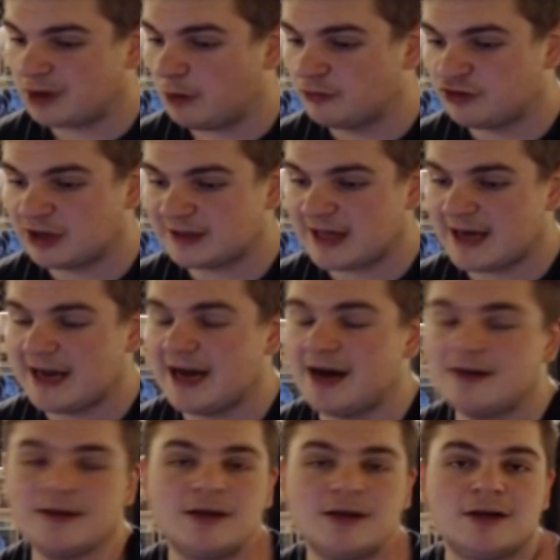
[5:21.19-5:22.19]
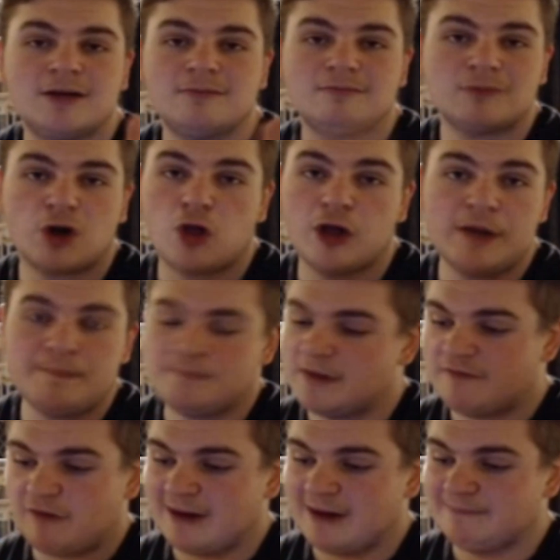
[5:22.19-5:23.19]
and check that out. Clip,
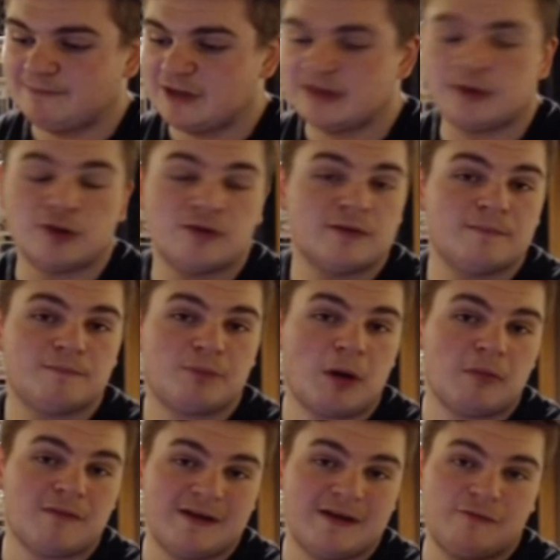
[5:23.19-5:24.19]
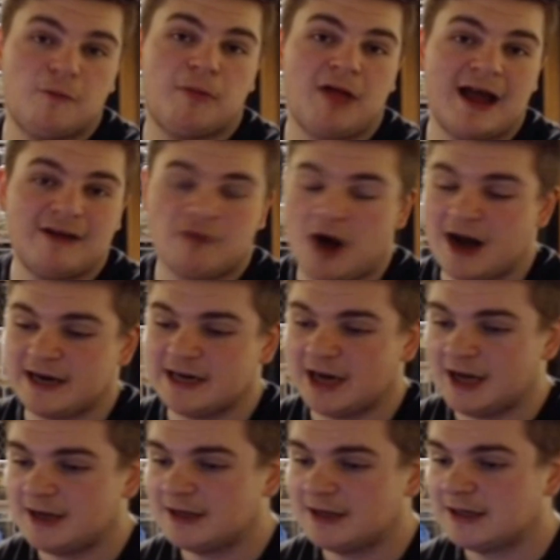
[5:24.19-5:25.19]
if I did do it, probably will play right
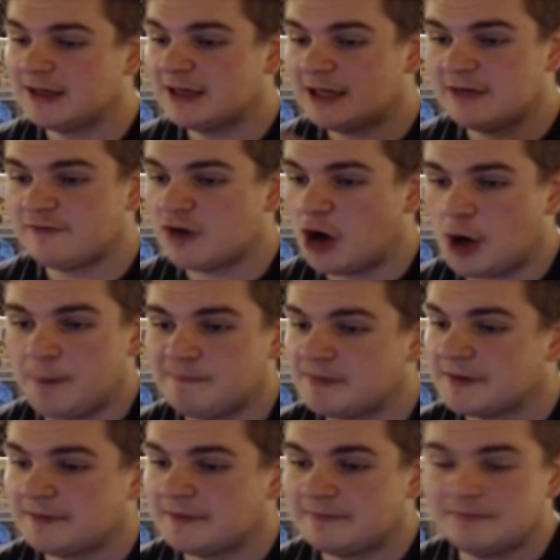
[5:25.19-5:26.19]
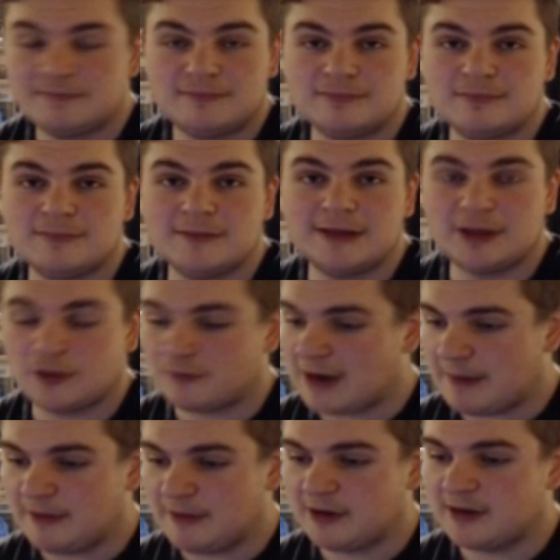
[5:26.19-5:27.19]
here. If not, it's a
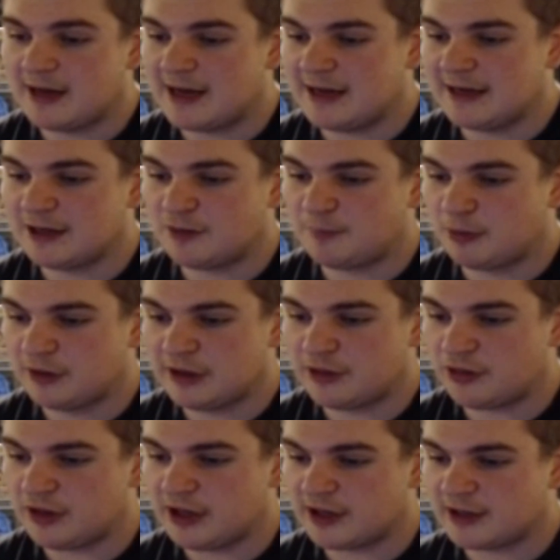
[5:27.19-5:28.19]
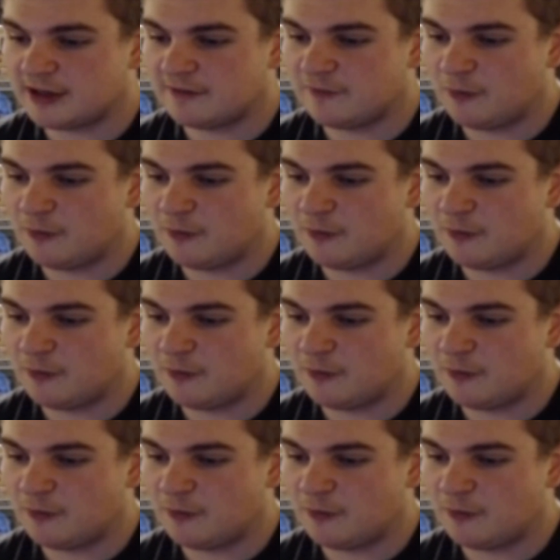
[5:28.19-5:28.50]
rabbit. It's pretty sick for